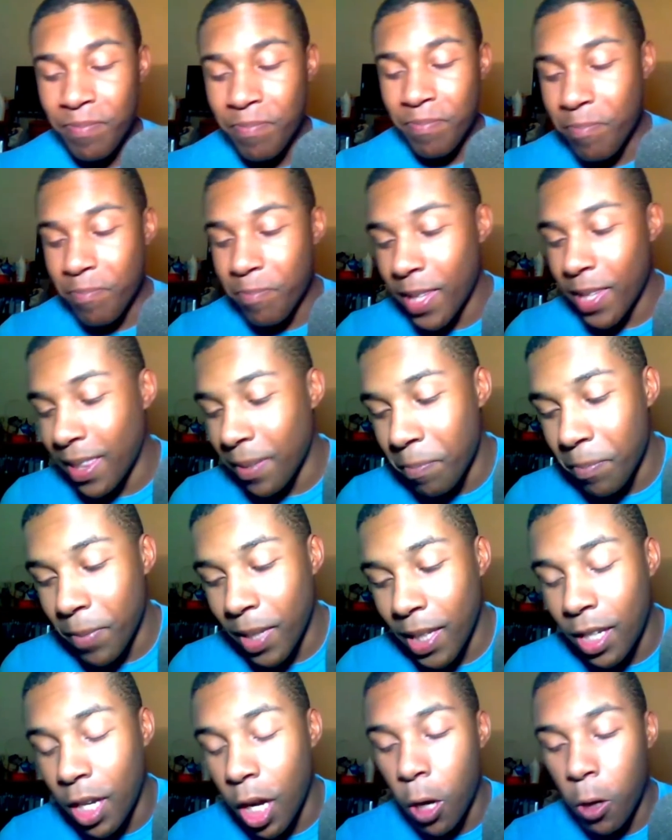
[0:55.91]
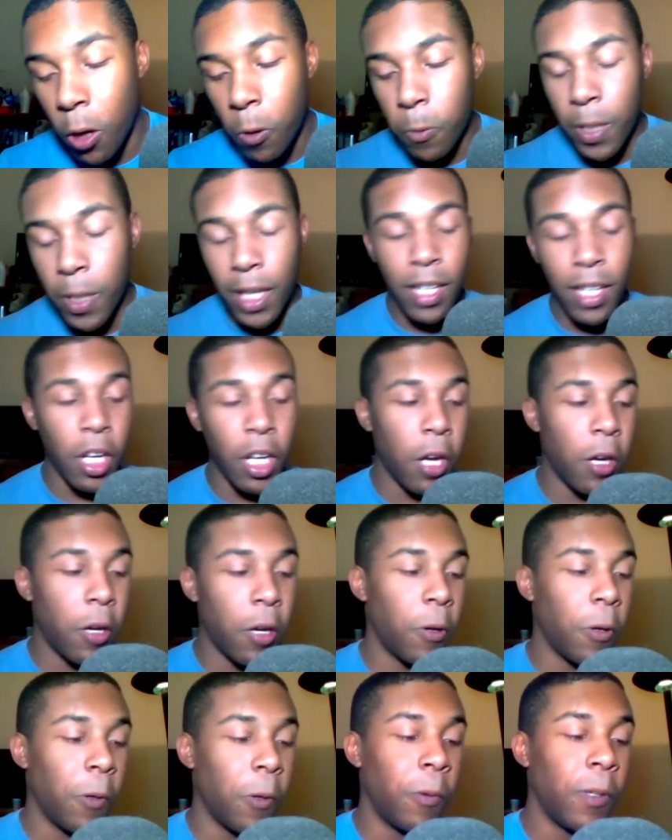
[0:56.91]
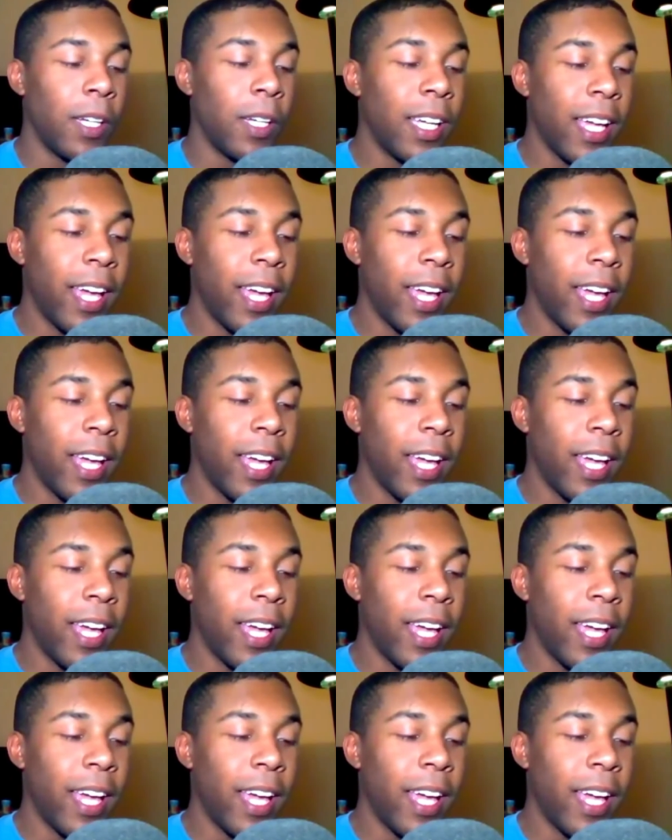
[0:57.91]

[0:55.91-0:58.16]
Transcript: The Miko, Ino,